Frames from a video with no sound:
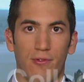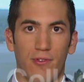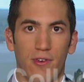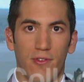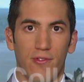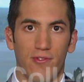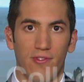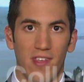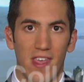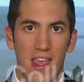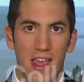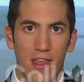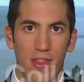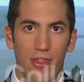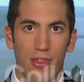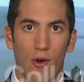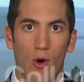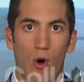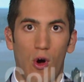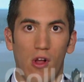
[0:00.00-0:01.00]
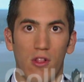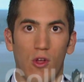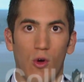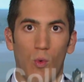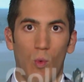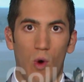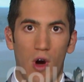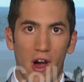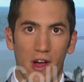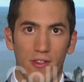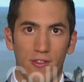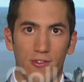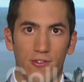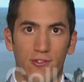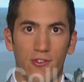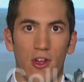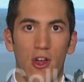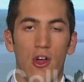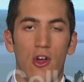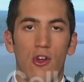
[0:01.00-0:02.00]
15th all at
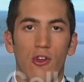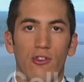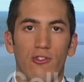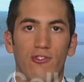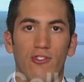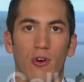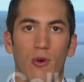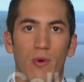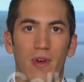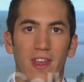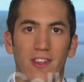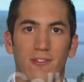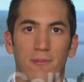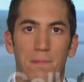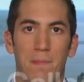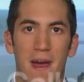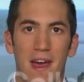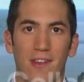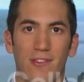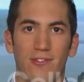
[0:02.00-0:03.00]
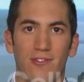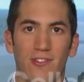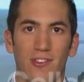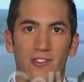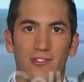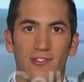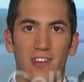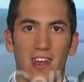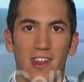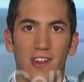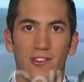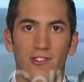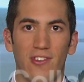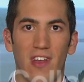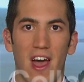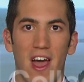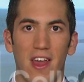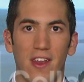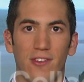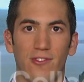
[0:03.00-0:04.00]
once, so it's best to set
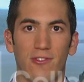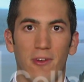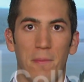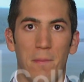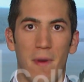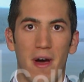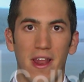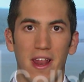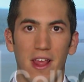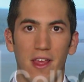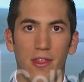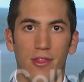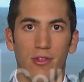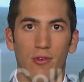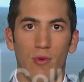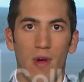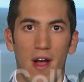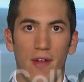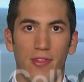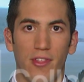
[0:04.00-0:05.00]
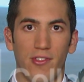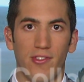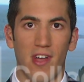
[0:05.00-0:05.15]
aside some money throughout the